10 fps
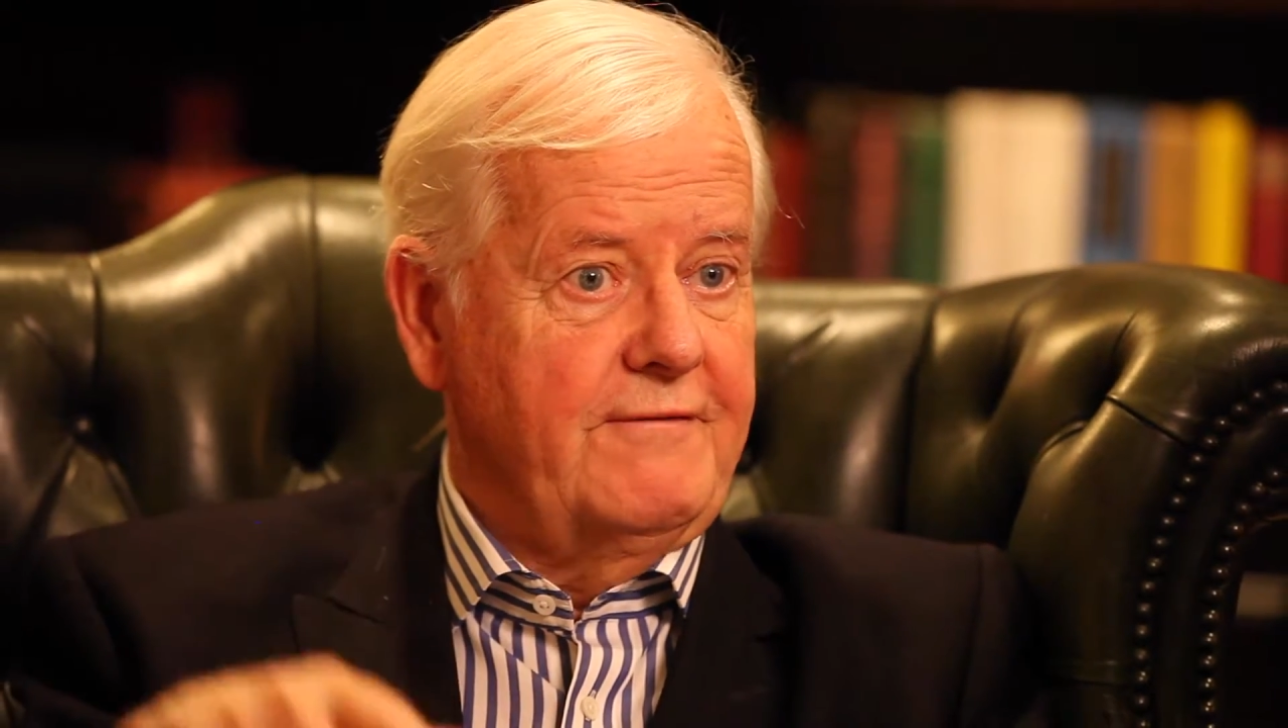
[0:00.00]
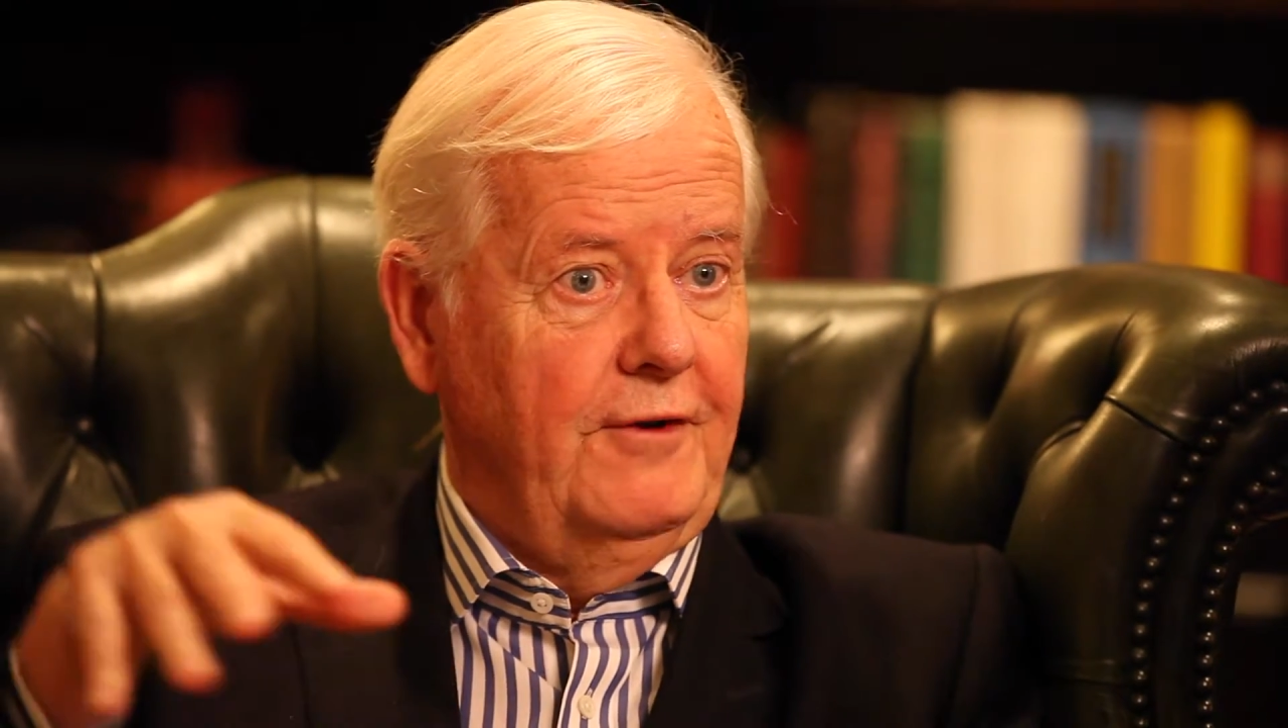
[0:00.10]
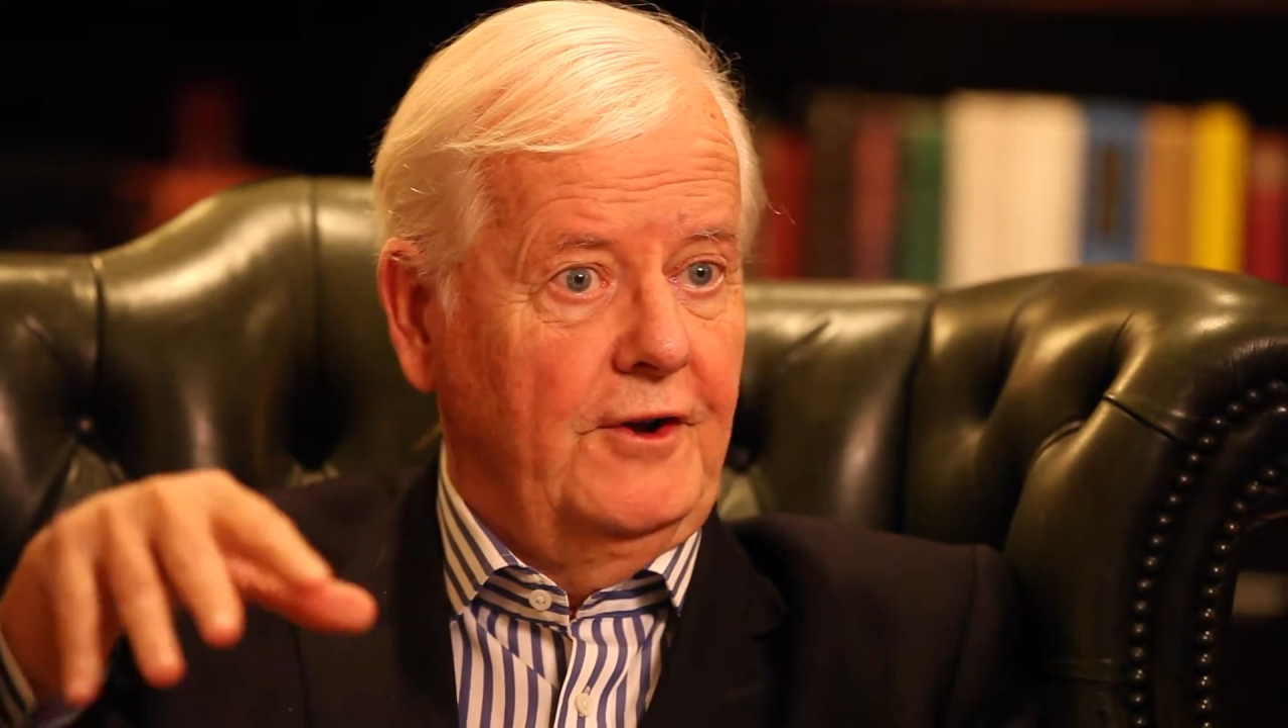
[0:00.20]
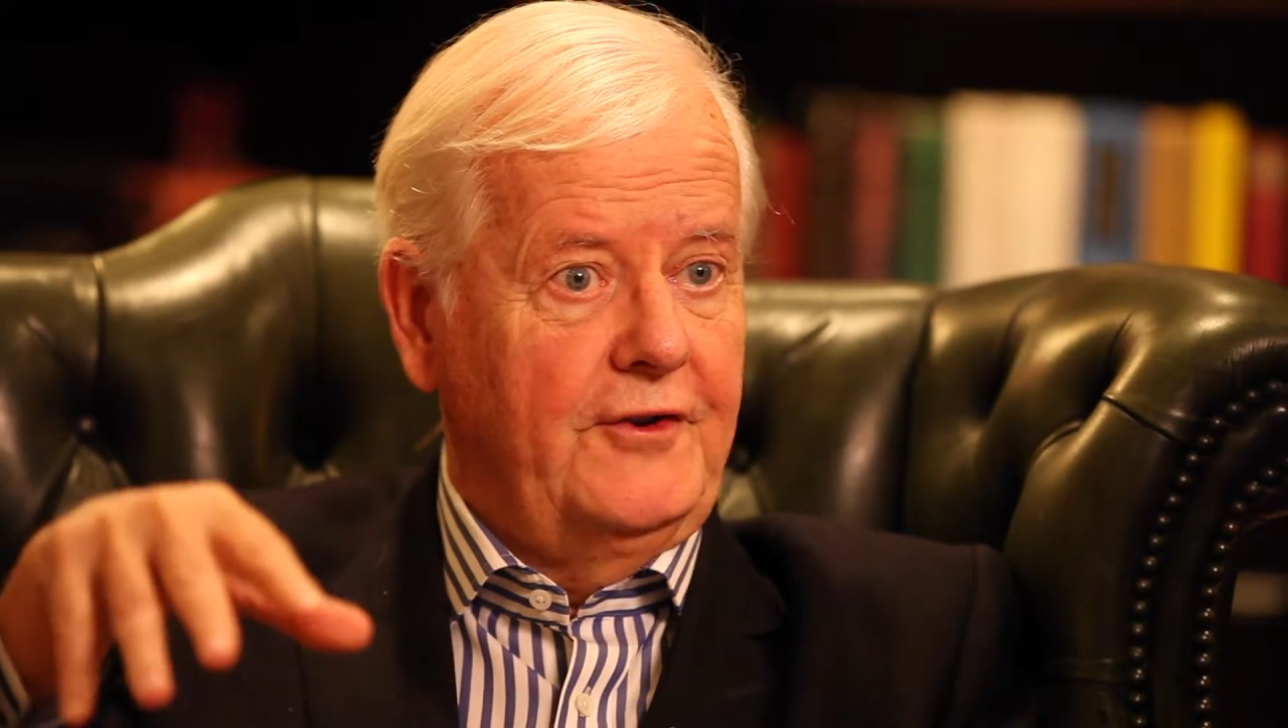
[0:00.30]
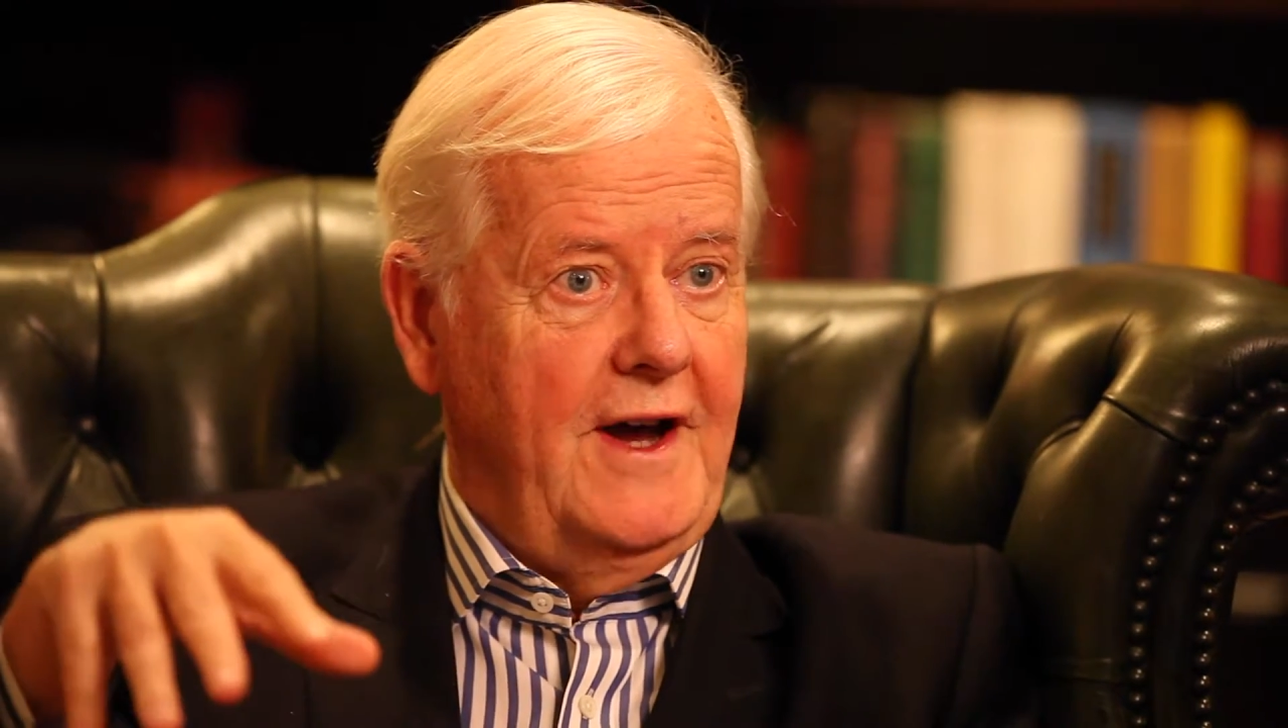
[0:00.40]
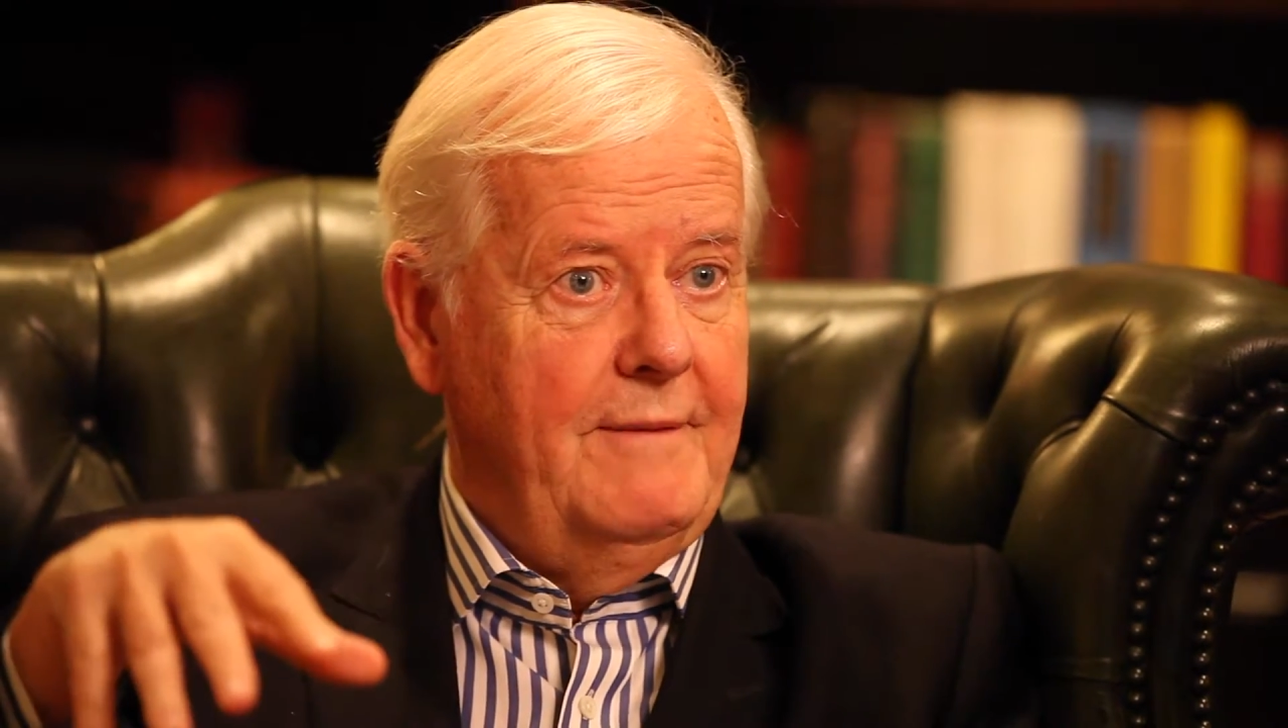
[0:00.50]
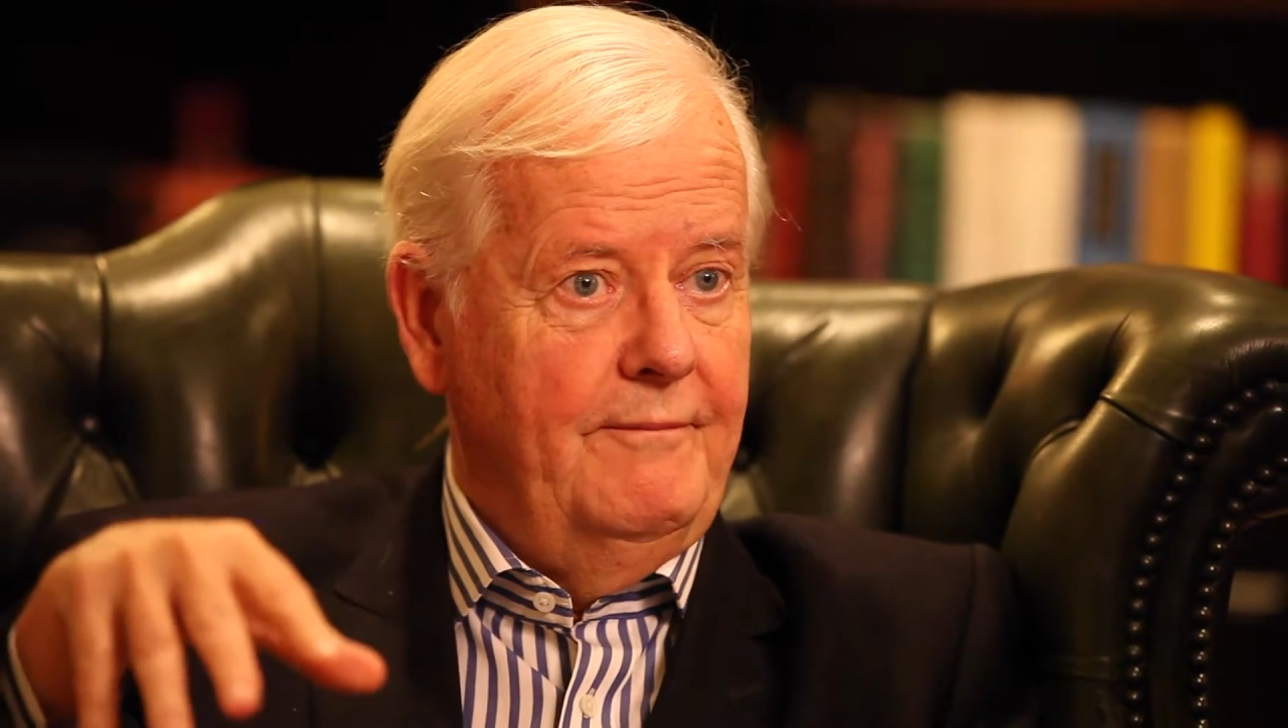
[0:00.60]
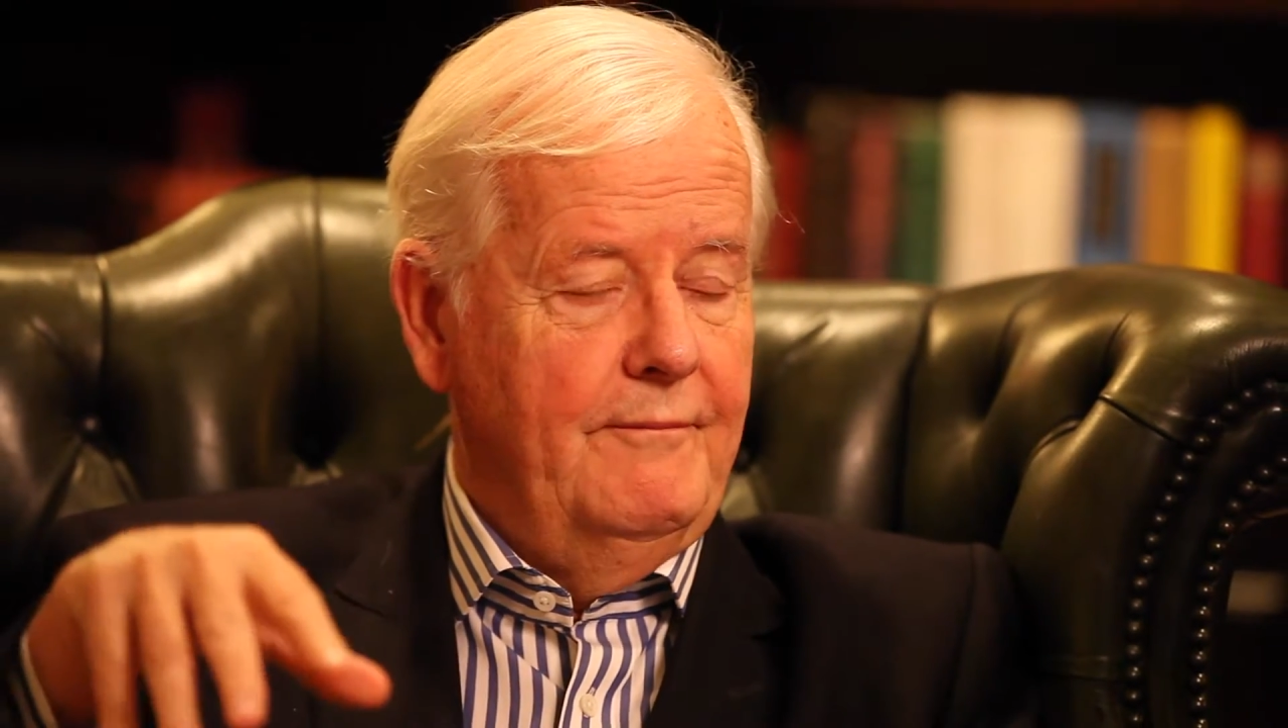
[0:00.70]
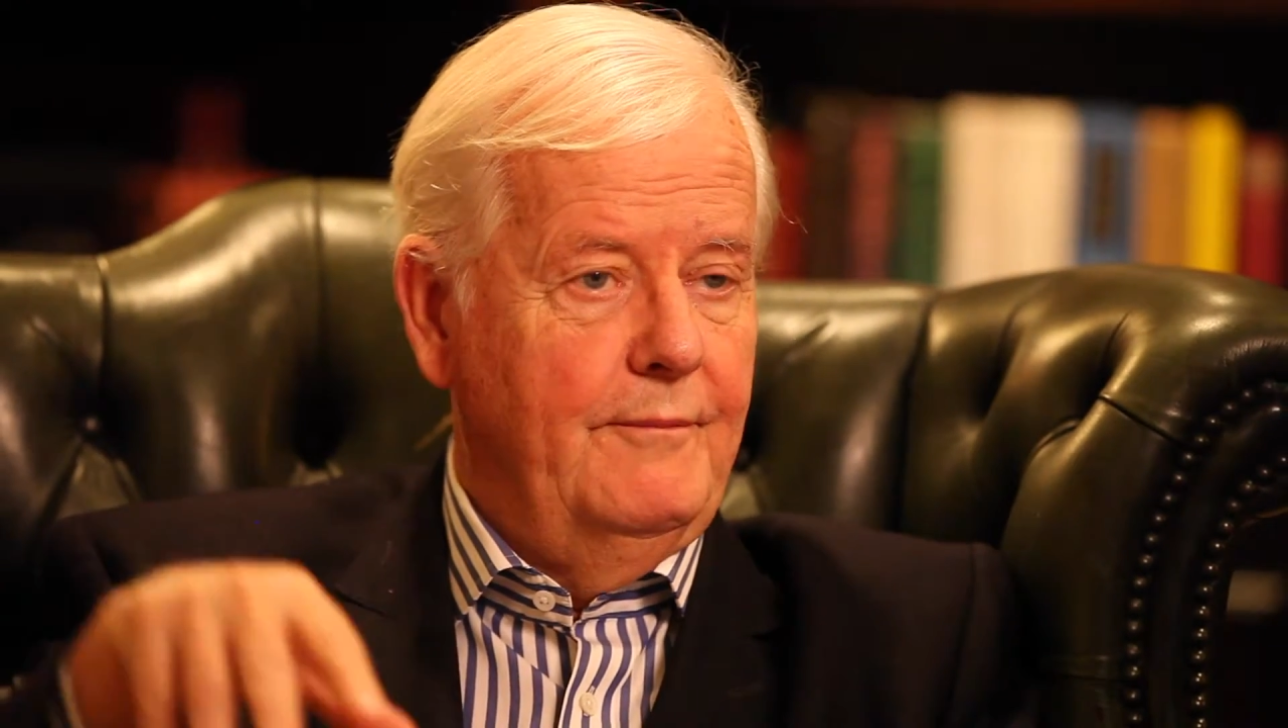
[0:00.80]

full time,